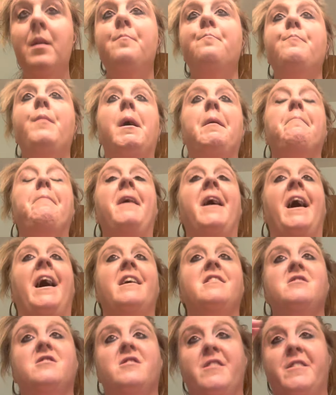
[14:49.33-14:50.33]
Maybe
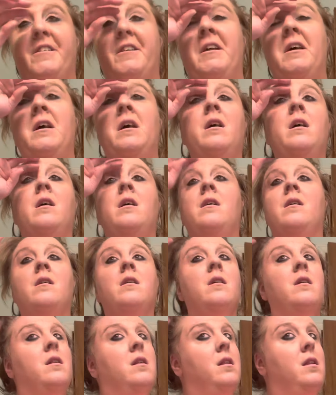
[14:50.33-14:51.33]
I should
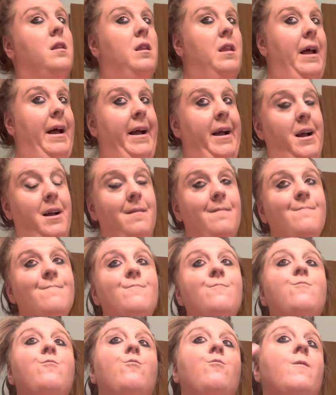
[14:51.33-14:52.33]
like
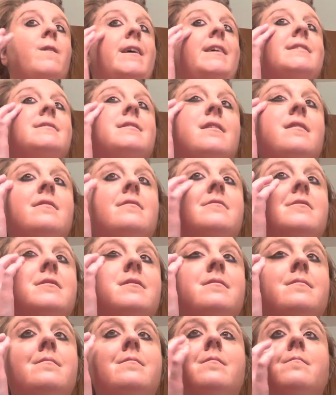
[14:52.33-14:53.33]

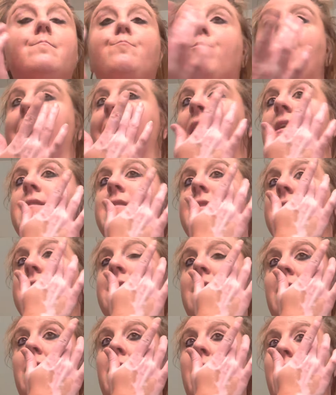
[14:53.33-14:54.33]
research
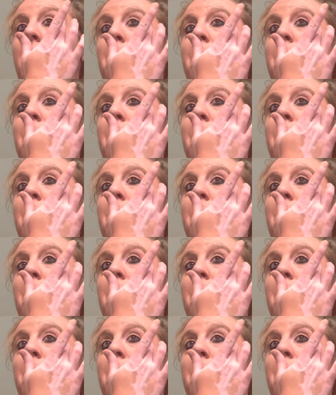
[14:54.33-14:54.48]
practice a little